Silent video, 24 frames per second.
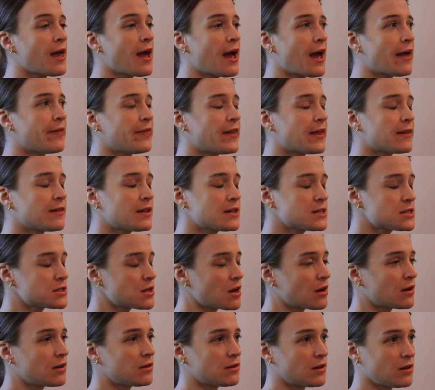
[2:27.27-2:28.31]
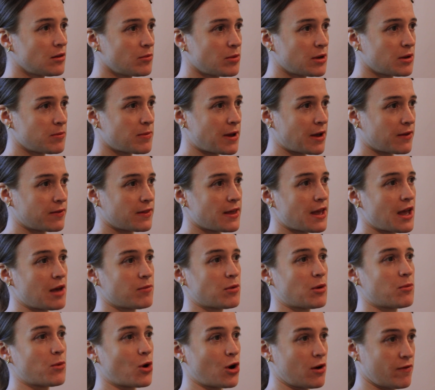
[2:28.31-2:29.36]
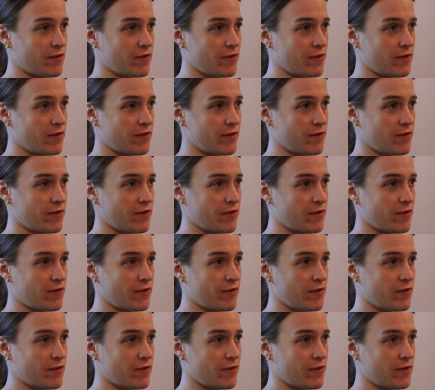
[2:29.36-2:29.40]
And then let's talk a little bit about the MMR